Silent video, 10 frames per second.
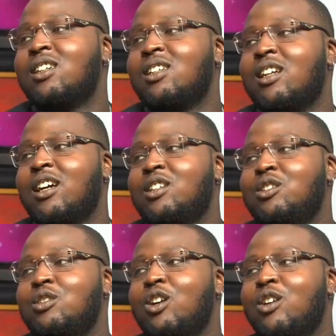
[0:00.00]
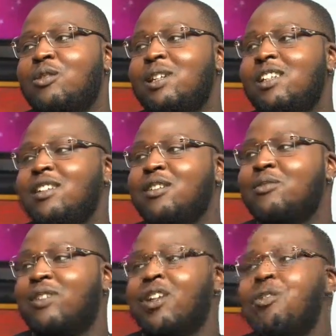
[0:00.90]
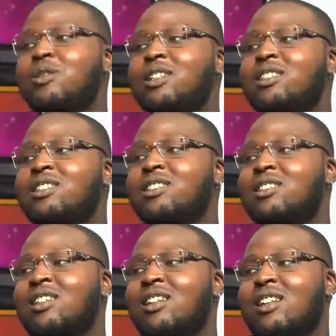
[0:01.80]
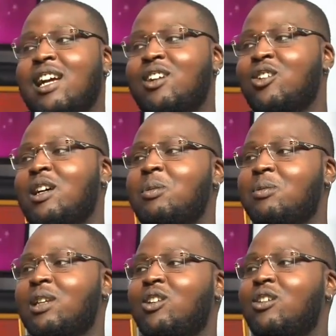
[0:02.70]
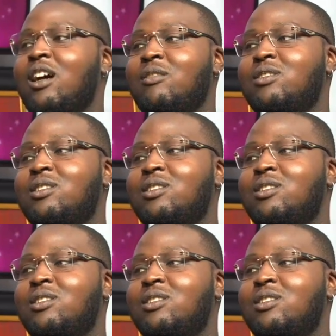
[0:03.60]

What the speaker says: like, you don't really value it like other people that don't have it.